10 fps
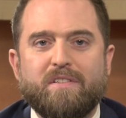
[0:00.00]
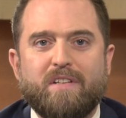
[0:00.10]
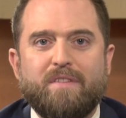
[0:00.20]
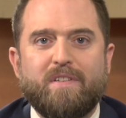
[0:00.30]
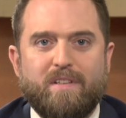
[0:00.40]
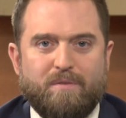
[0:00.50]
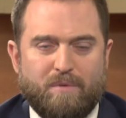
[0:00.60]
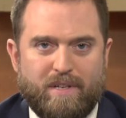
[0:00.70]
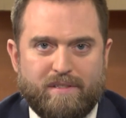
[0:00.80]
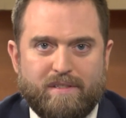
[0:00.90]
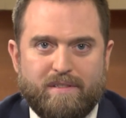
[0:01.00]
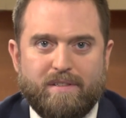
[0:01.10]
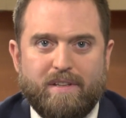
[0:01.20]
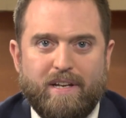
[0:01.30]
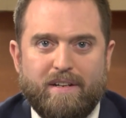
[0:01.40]
safety
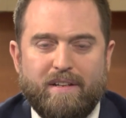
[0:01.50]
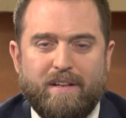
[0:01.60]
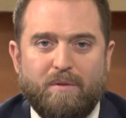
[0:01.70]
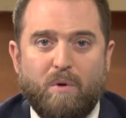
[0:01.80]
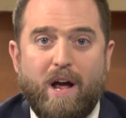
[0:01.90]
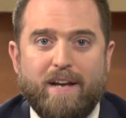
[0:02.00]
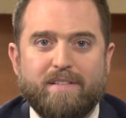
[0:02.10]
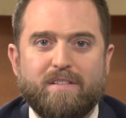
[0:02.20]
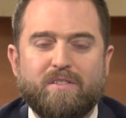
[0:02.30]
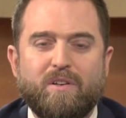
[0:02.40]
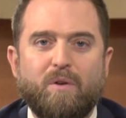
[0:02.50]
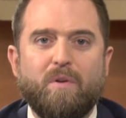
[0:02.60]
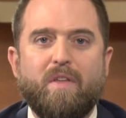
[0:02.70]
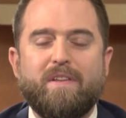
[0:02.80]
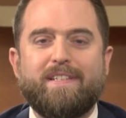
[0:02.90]
risks that arise.
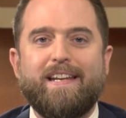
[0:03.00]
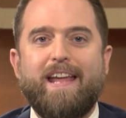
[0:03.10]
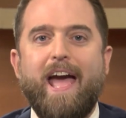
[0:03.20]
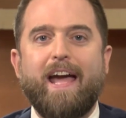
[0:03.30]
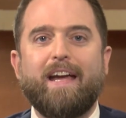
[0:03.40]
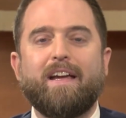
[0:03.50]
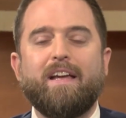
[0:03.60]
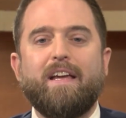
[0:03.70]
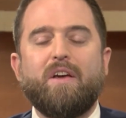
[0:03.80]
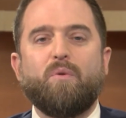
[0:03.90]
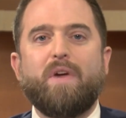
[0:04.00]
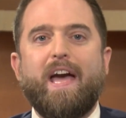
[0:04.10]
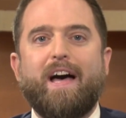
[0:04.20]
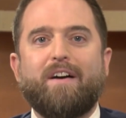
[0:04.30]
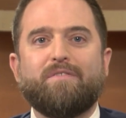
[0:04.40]
So today, we
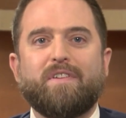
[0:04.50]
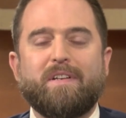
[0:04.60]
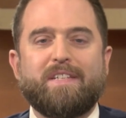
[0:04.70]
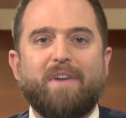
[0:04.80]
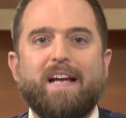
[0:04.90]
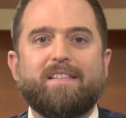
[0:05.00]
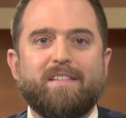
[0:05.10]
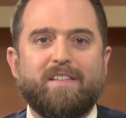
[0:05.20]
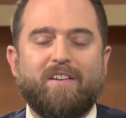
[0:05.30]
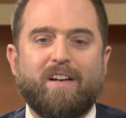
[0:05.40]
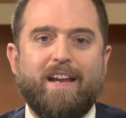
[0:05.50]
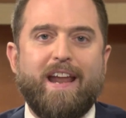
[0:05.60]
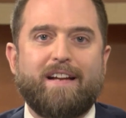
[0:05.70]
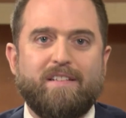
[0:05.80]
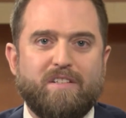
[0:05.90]
have devices that are
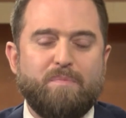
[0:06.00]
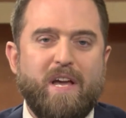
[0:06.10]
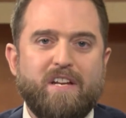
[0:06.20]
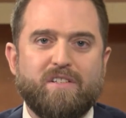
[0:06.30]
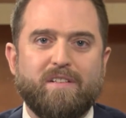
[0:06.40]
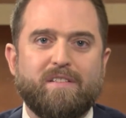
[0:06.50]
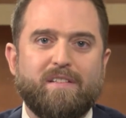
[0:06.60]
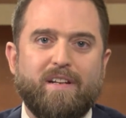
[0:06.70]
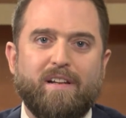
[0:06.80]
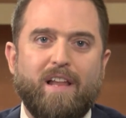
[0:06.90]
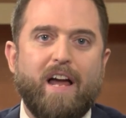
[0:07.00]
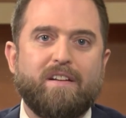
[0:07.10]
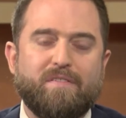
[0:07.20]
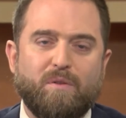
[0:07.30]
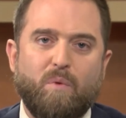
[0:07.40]
connected to patients in a lot
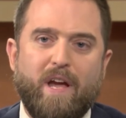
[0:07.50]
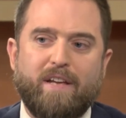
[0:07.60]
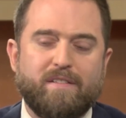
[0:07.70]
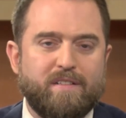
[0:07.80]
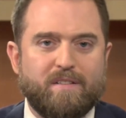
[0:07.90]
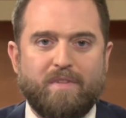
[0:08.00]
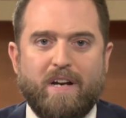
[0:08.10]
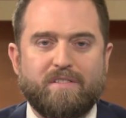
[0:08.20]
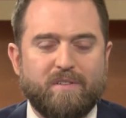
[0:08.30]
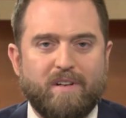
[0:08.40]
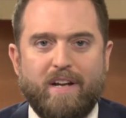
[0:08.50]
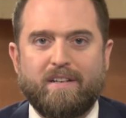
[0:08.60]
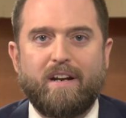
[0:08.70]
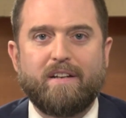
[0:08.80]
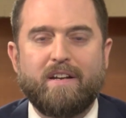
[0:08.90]
of different ways, and these devices are
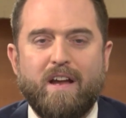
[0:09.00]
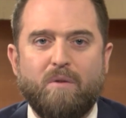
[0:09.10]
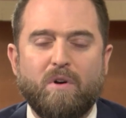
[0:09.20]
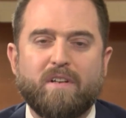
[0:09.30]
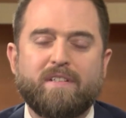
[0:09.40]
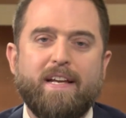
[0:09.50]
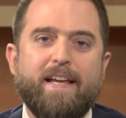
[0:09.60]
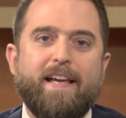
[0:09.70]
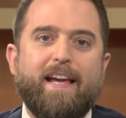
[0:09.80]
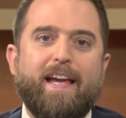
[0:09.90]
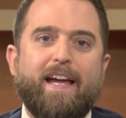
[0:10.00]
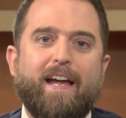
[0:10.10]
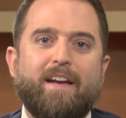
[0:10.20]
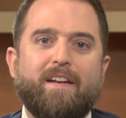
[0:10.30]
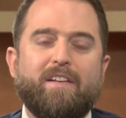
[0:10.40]
connected onto networks.
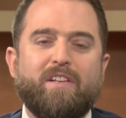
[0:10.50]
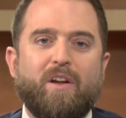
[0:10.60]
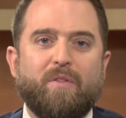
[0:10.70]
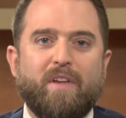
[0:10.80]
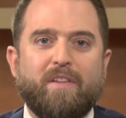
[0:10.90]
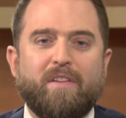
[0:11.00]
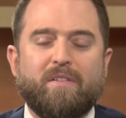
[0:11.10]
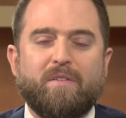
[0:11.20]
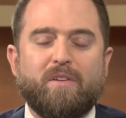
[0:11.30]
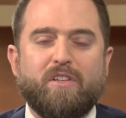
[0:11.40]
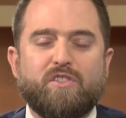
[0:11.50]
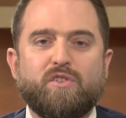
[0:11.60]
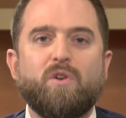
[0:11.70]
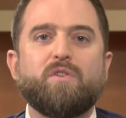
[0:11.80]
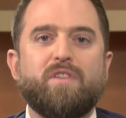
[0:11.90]
And the
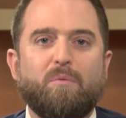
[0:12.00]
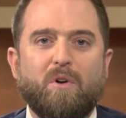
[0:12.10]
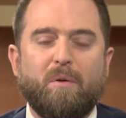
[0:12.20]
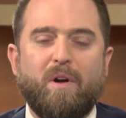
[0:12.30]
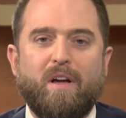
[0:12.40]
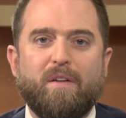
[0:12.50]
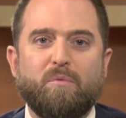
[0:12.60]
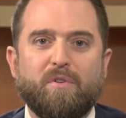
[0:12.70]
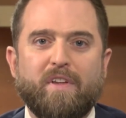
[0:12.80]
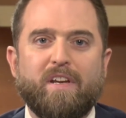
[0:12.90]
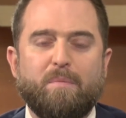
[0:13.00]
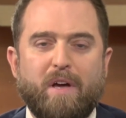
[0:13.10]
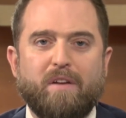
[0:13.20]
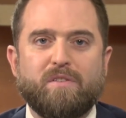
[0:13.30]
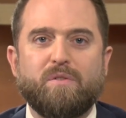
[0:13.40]
concerns that we're thinking
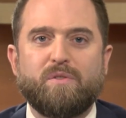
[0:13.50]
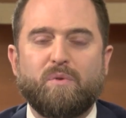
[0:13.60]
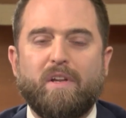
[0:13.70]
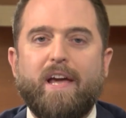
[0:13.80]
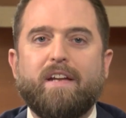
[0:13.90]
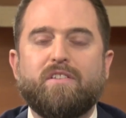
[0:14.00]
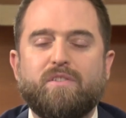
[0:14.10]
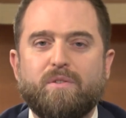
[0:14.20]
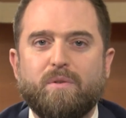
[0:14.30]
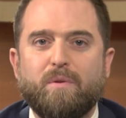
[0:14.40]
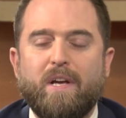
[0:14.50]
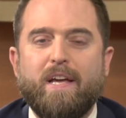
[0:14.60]
about is related to